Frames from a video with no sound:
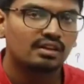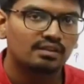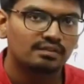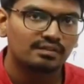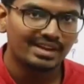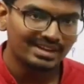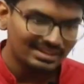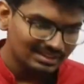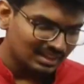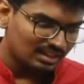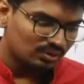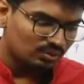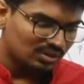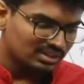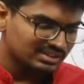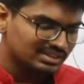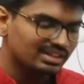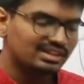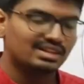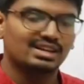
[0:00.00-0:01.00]
when there
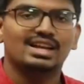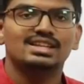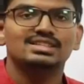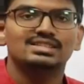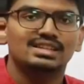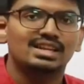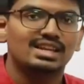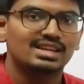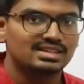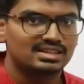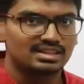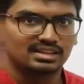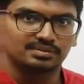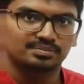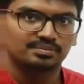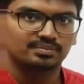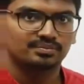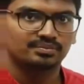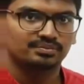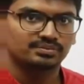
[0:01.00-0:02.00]
was a
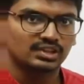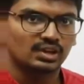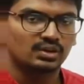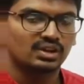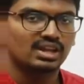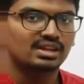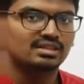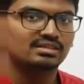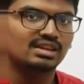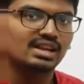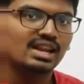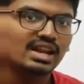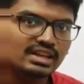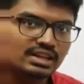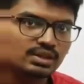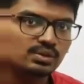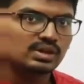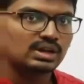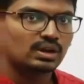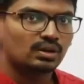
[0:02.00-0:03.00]
translation, okay,
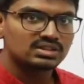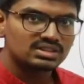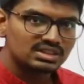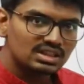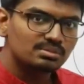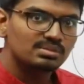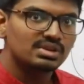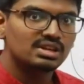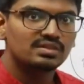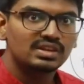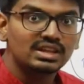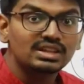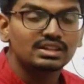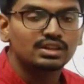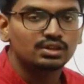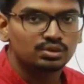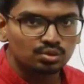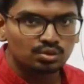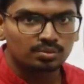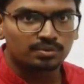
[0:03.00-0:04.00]
relative velocity between
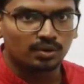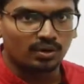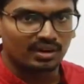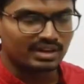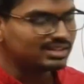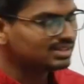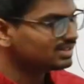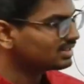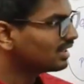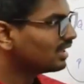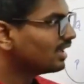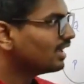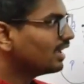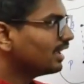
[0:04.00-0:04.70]
the 2 points,